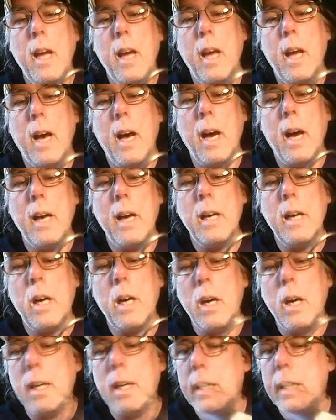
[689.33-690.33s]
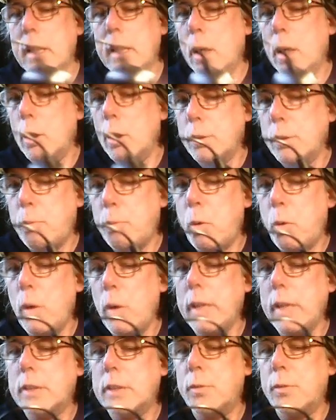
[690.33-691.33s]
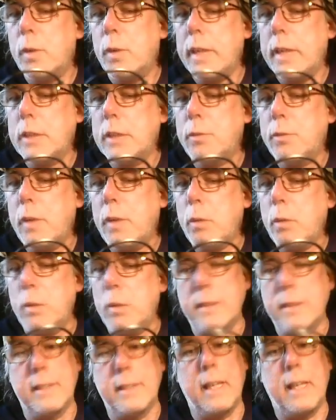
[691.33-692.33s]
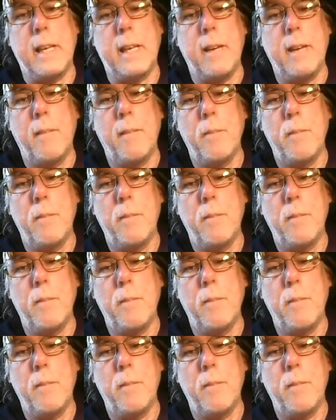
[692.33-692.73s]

90.7. You know, the points for each frequency.